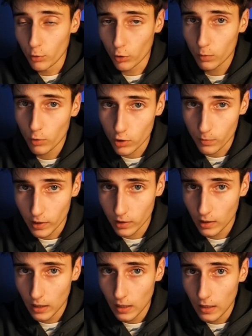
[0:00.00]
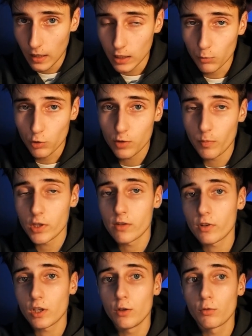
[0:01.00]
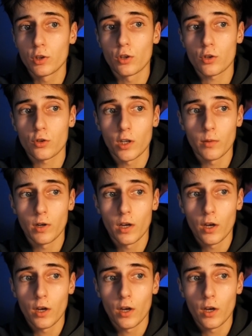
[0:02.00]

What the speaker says: your prospect, and the more specifically you can describe